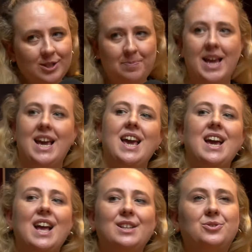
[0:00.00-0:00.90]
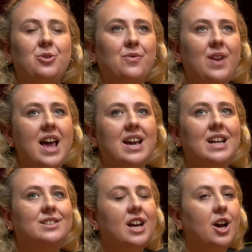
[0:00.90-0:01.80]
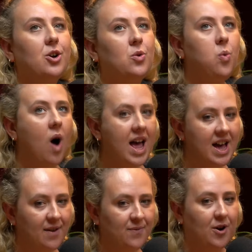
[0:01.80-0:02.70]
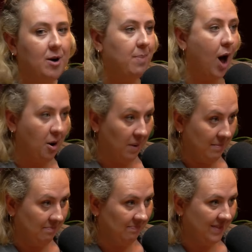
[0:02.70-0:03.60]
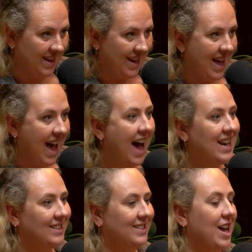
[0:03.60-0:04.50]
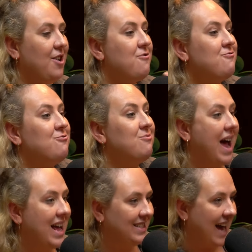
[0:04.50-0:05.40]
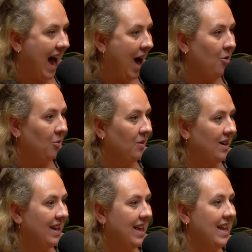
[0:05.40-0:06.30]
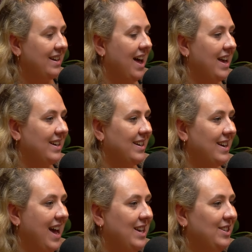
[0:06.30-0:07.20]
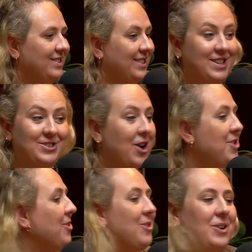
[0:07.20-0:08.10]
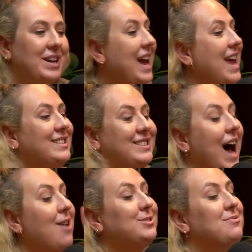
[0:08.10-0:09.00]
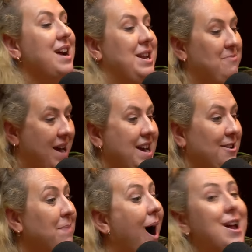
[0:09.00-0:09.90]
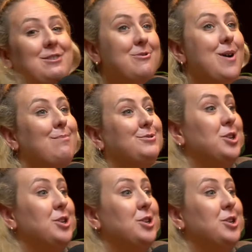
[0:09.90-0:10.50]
speaking is sort of like it's like a choir for a poem, and it's like read out in like and you're looking it sounds really weird but i grew up